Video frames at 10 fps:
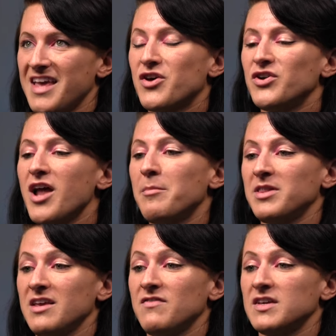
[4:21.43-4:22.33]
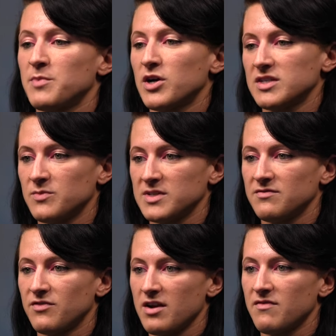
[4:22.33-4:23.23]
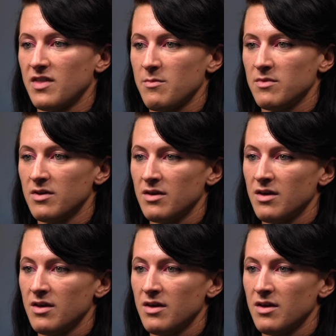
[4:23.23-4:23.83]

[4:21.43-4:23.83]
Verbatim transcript: They could not believe this person was in front of them.